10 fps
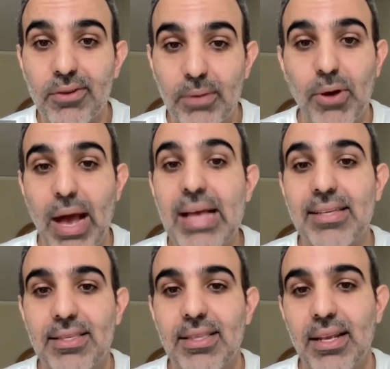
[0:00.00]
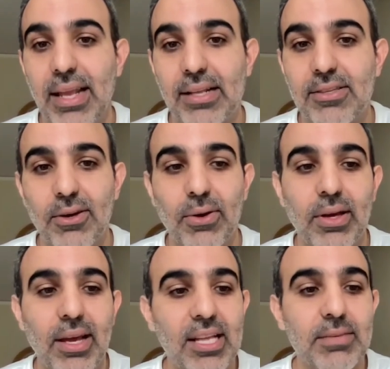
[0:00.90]
crypto assets than that. So
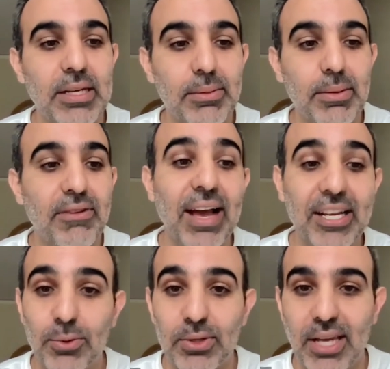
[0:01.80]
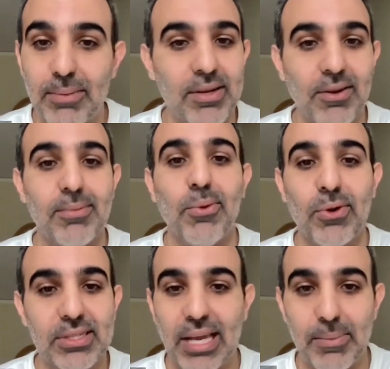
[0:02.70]
it's meant to be a factual statement, not a
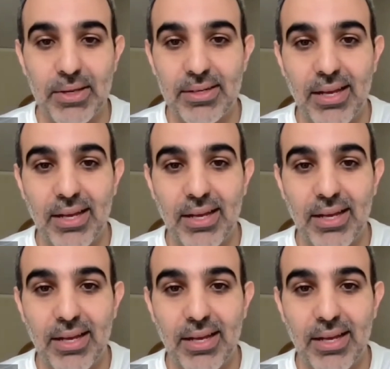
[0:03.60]
bold statement.